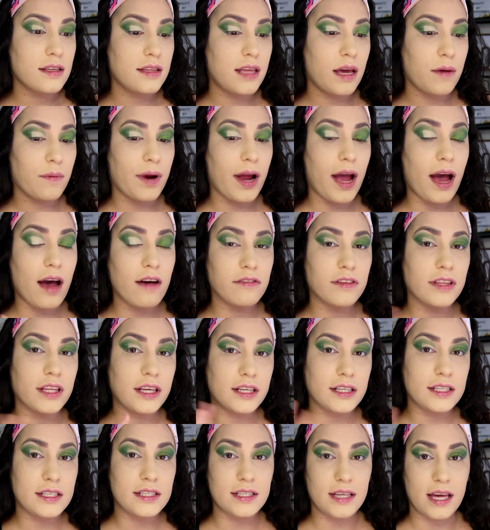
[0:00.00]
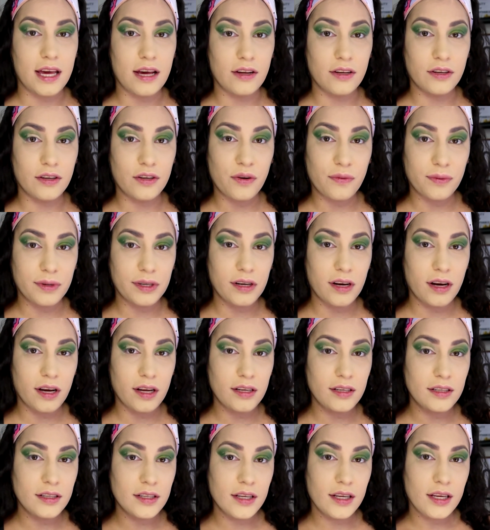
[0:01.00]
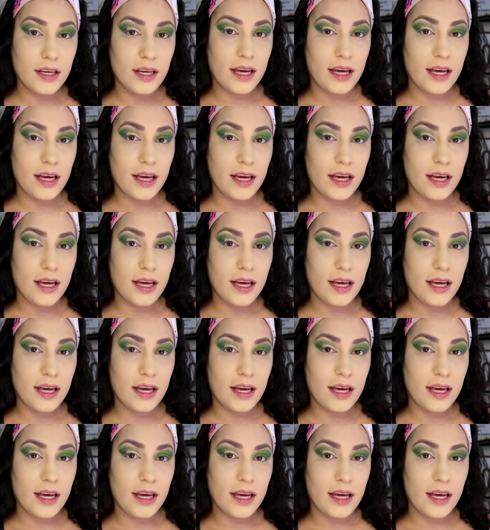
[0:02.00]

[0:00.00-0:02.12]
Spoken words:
They were having like a sale going on,